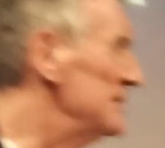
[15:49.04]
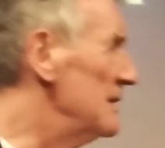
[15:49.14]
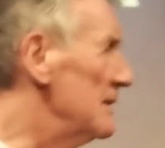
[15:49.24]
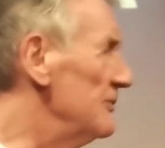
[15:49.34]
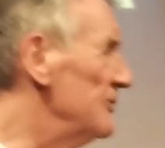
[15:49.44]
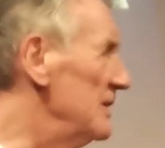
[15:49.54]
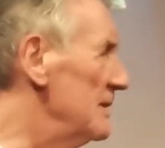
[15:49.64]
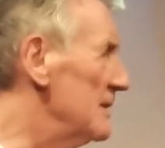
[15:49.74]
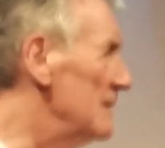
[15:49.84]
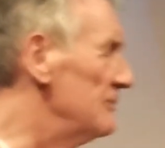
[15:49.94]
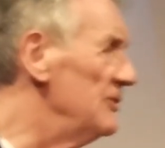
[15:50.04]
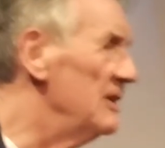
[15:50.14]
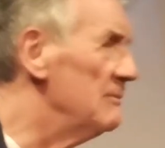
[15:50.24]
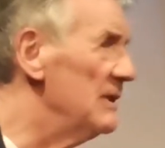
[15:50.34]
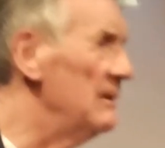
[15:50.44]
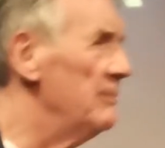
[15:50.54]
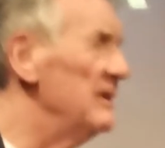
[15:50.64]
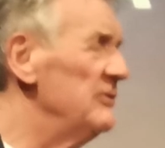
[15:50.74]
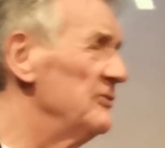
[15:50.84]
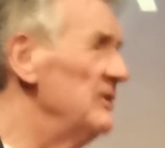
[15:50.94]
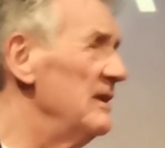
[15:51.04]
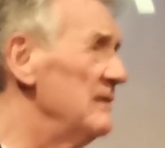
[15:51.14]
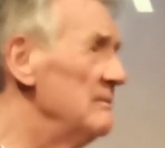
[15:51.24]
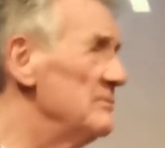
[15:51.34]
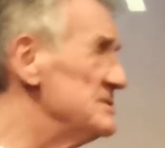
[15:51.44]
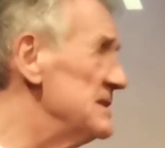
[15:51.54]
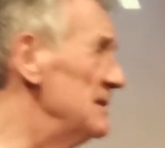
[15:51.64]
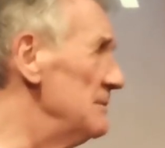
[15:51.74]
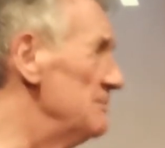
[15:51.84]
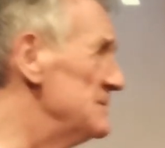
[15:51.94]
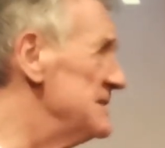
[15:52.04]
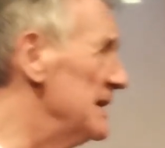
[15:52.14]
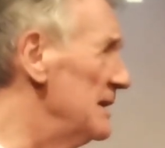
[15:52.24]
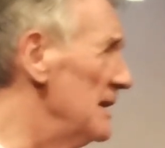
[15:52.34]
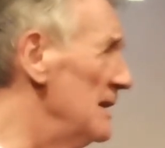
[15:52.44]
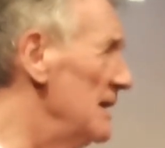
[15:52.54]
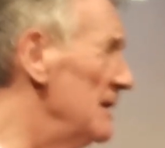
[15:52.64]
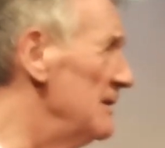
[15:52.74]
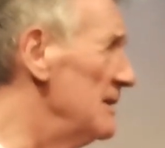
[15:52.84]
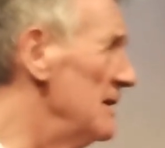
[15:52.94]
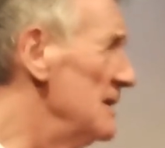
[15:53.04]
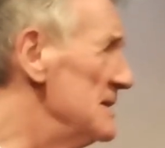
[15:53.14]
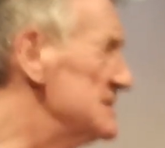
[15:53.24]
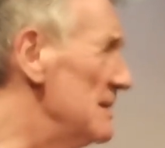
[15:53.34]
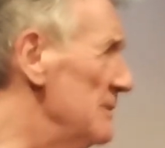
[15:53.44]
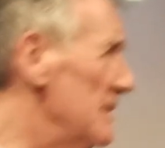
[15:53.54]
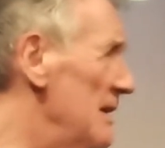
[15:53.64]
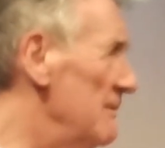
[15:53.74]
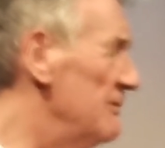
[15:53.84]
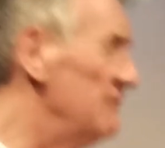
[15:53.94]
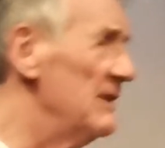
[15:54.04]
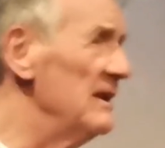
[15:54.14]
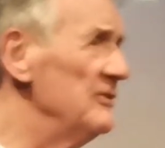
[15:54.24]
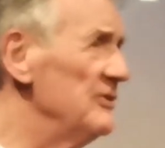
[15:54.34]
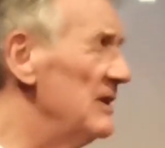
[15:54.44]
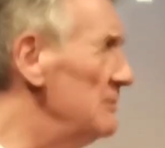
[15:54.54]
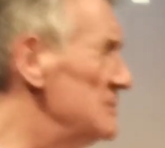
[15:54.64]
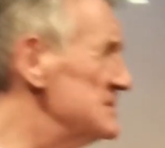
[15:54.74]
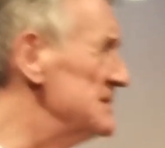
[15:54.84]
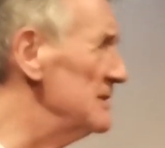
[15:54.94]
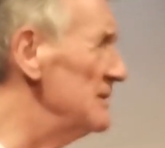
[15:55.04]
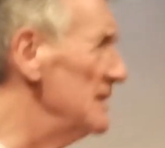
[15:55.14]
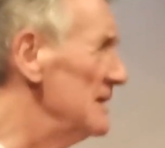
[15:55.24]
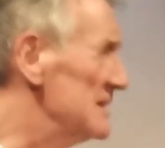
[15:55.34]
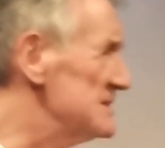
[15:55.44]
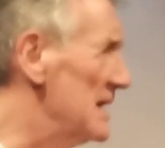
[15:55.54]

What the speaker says: And I've seen it in many places. I've seen it in Brazil, particularly in some of the favelas there in Brazil.